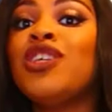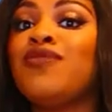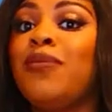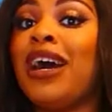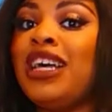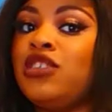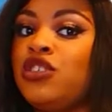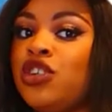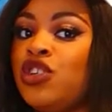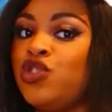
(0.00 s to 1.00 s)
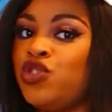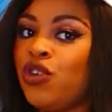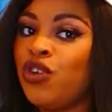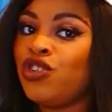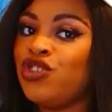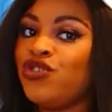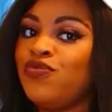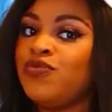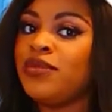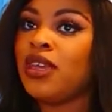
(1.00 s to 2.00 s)
from Asda George.
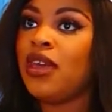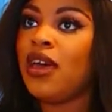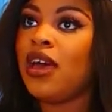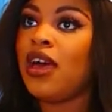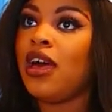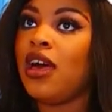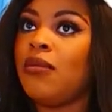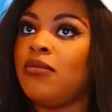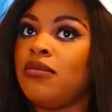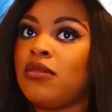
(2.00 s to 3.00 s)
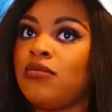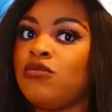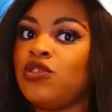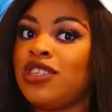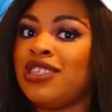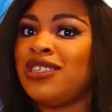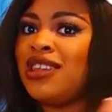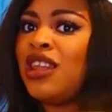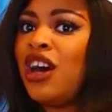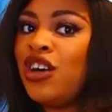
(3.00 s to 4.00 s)
Um, this isn't
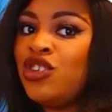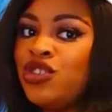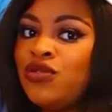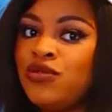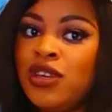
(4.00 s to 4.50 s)
a large.